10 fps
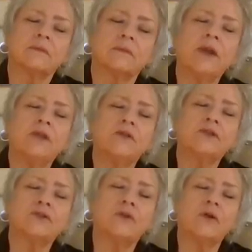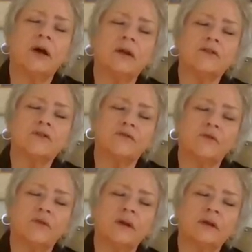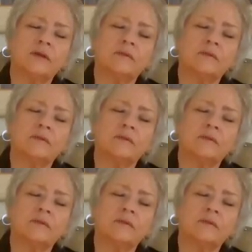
what your soul hungers for.